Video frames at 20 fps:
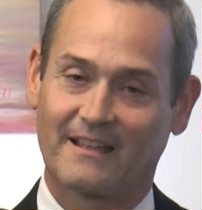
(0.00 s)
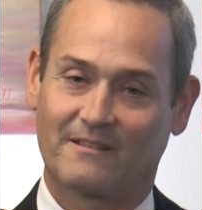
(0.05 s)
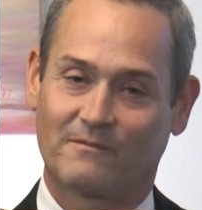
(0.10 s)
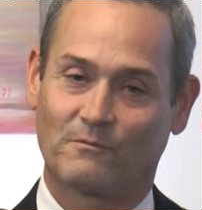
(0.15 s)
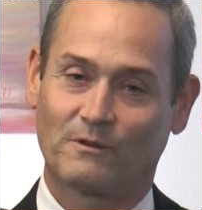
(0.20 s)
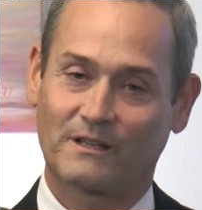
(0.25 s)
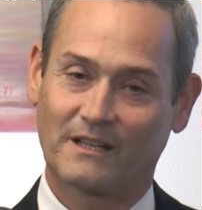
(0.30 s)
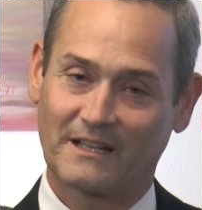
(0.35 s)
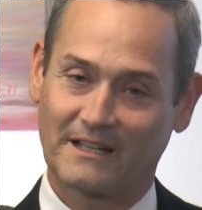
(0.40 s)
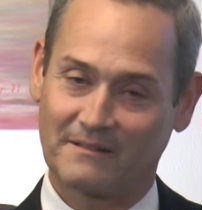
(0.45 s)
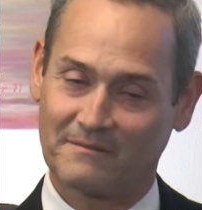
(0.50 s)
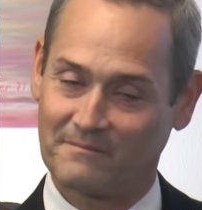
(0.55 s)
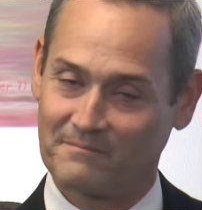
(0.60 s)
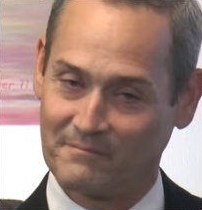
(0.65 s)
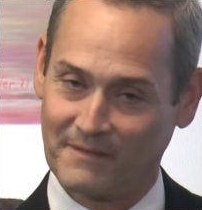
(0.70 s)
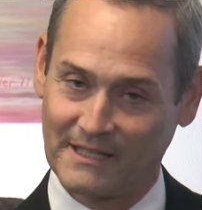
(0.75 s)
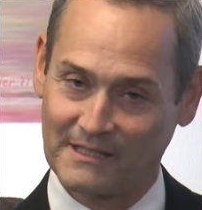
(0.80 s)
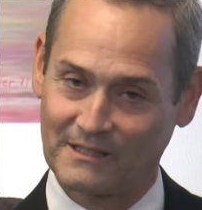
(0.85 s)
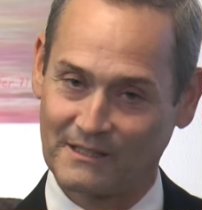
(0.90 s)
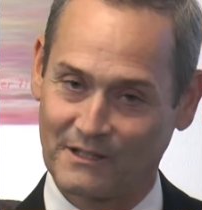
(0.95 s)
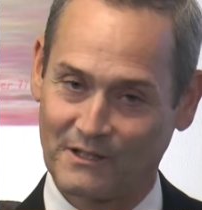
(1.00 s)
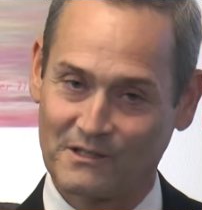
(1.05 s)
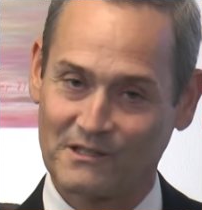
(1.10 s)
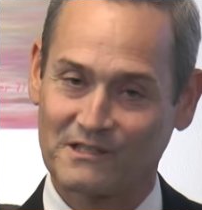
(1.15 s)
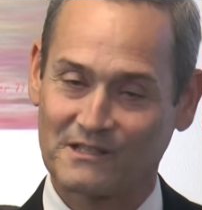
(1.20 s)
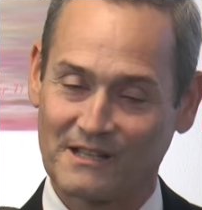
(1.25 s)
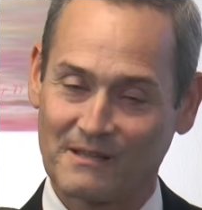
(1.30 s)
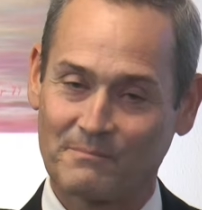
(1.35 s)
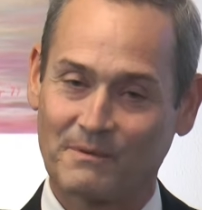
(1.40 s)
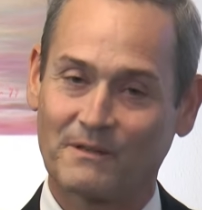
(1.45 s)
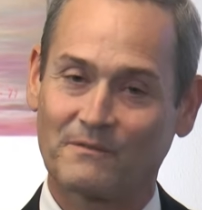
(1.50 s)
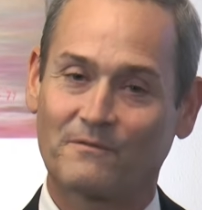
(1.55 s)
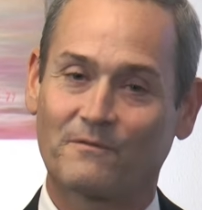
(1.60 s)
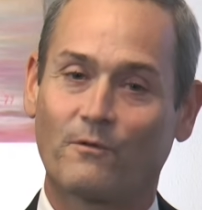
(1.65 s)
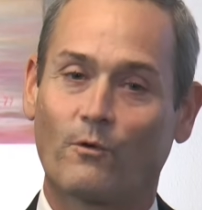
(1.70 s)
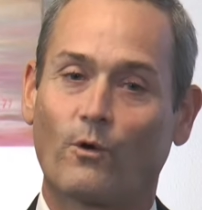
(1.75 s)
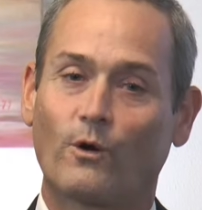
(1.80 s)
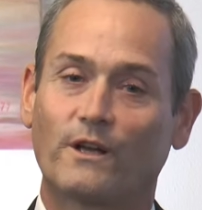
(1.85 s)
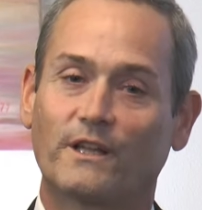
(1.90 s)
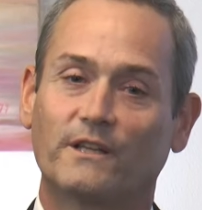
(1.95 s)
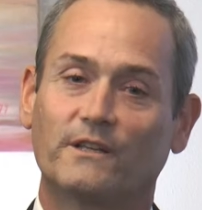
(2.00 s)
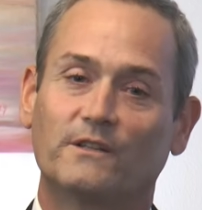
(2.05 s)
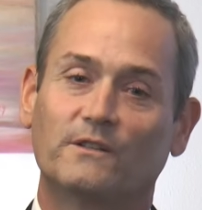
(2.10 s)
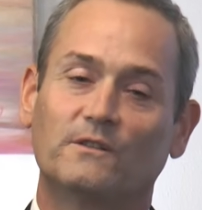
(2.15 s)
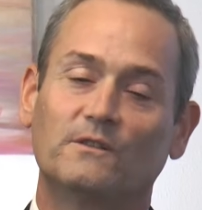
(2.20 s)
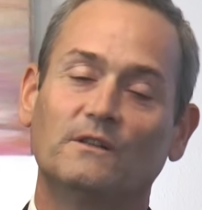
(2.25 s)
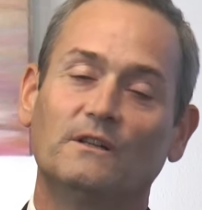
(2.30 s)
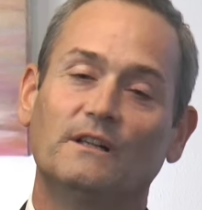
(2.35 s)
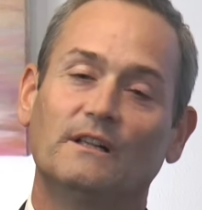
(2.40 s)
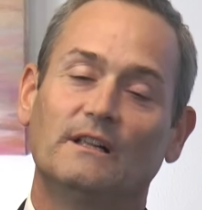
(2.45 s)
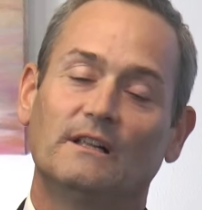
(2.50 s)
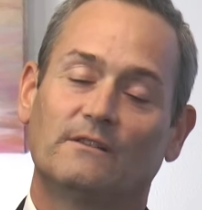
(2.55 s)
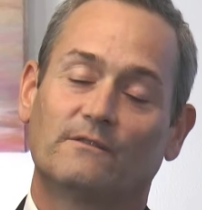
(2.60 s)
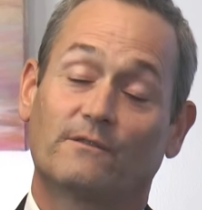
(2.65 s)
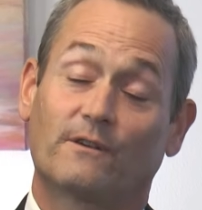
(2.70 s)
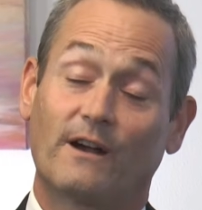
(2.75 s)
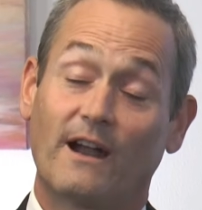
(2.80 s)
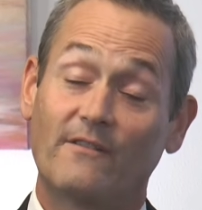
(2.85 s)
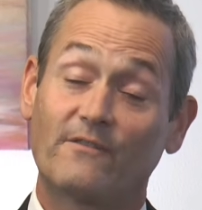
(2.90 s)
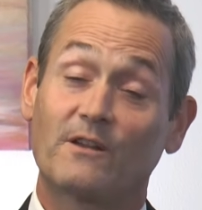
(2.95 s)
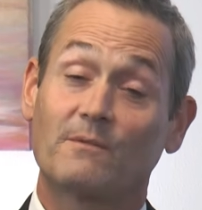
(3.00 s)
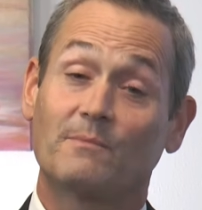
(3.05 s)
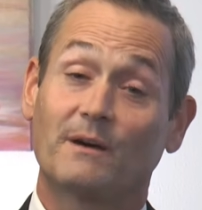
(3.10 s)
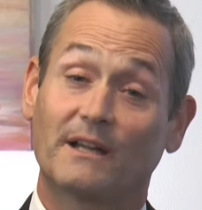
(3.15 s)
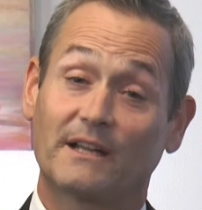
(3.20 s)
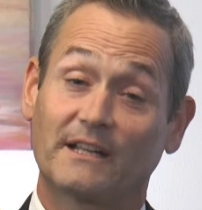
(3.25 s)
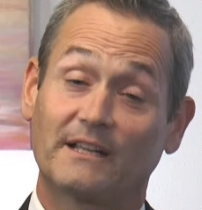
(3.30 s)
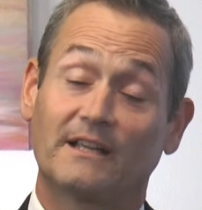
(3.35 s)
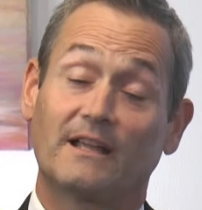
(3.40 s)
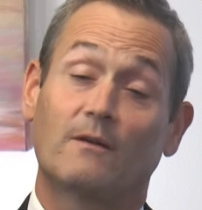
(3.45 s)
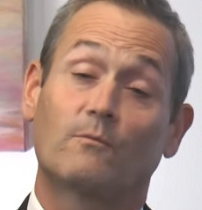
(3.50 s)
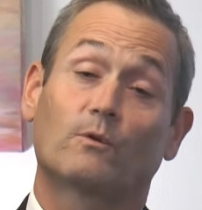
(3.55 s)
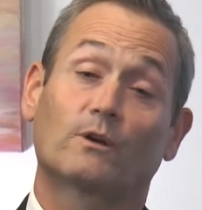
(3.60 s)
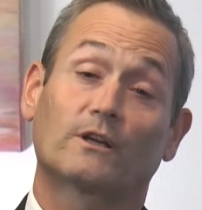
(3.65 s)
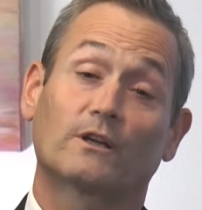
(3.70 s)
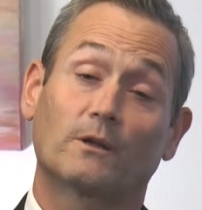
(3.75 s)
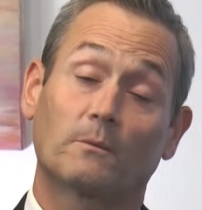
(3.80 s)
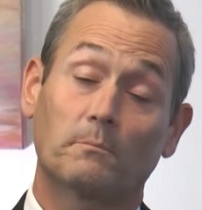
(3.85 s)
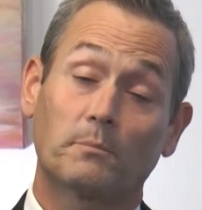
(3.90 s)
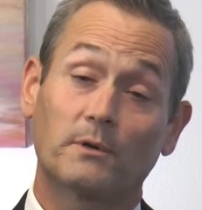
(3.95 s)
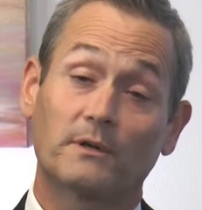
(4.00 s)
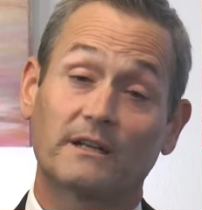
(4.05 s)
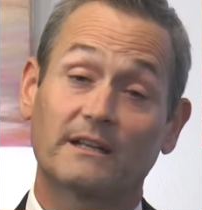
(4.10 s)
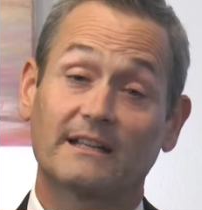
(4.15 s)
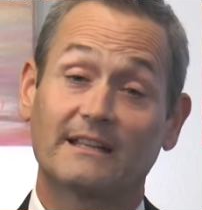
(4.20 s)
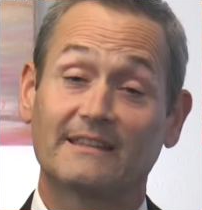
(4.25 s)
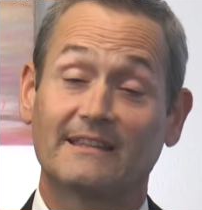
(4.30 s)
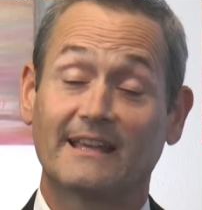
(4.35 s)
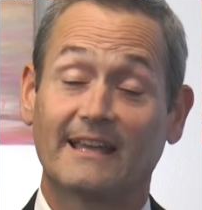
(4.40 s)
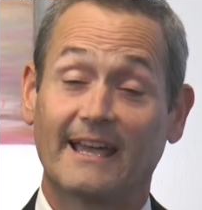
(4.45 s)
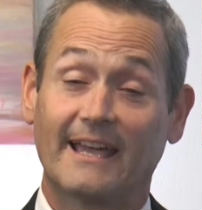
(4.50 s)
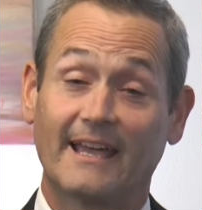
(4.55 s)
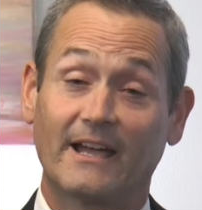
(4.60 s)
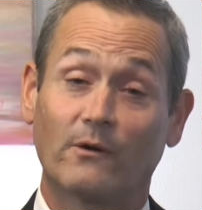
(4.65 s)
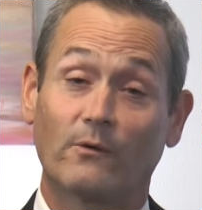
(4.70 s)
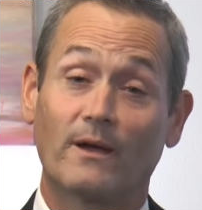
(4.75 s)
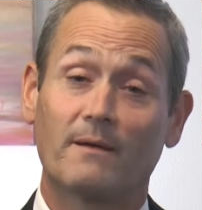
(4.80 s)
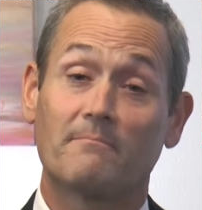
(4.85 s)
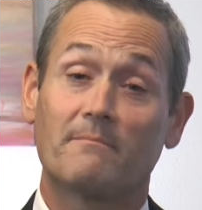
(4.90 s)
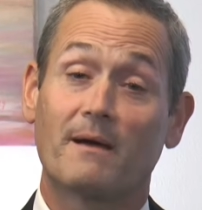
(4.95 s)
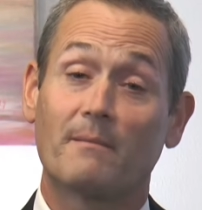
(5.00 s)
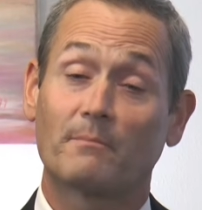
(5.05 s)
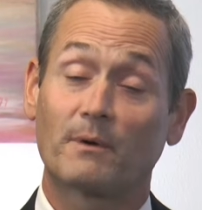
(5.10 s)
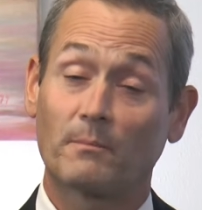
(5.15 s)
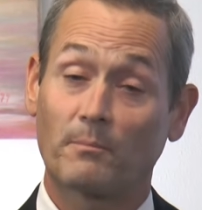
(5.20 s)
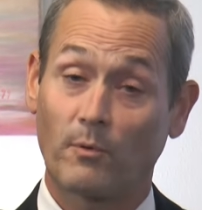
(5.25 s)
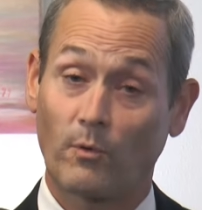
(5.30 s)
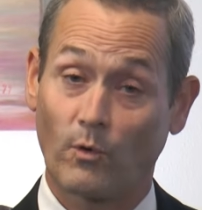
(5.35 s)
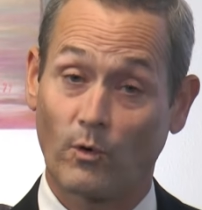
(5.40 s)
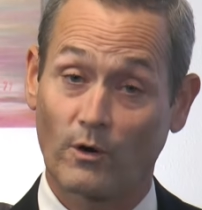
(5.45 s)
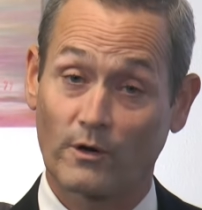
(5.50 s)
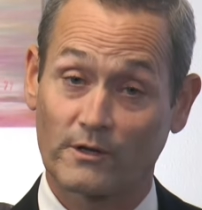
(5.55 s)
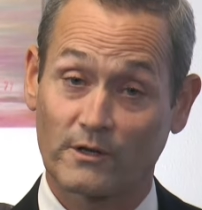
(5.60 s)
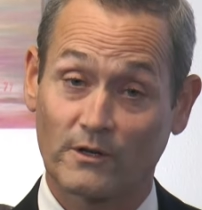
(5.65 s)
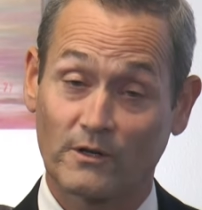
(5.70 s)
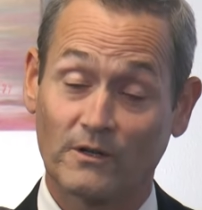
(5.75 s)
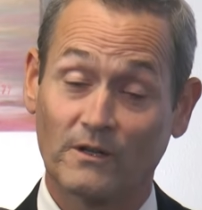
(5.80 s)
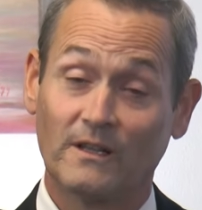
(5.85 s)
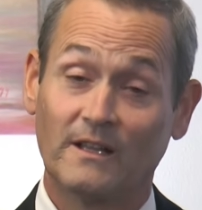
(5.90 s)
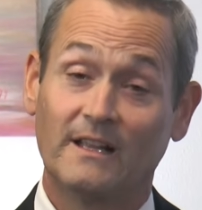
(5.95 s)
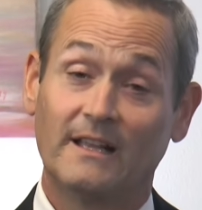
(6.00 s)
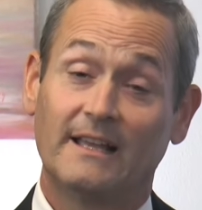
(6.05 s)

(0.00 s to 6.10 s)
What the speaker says: We're going to make a little snippet for you, for everybody, and we're going to put it in the AOA member portal.